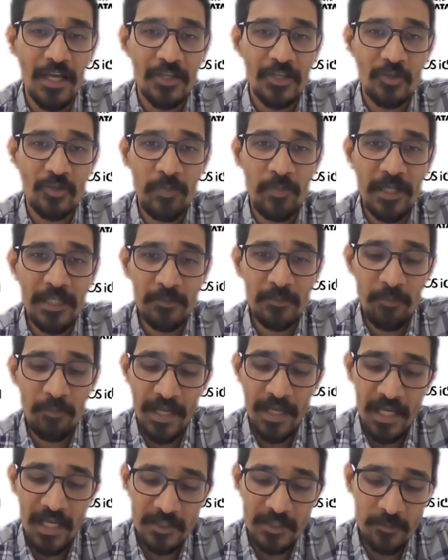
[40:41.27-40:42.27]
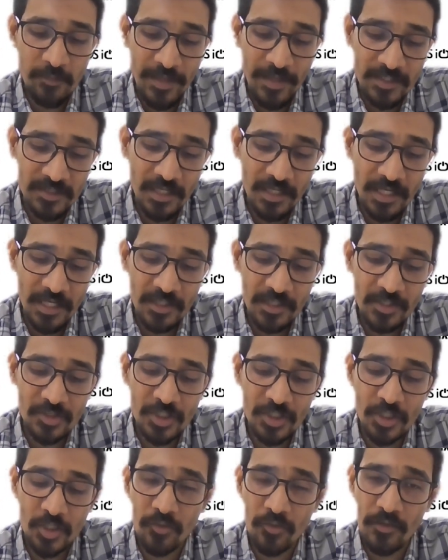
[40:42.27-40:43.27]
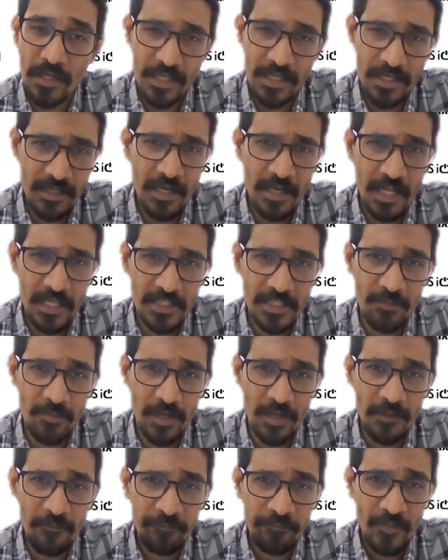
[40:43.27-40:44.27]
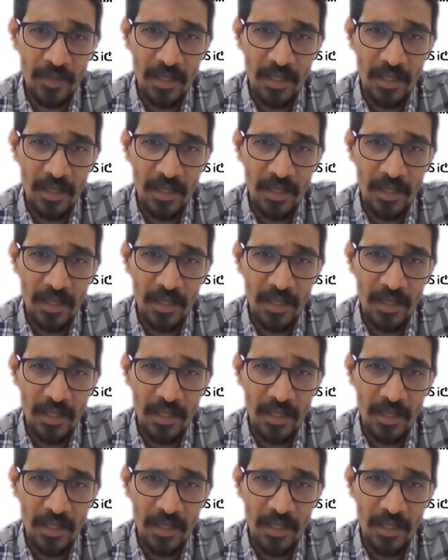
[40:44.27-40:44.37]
So please pay special attention to linear algebra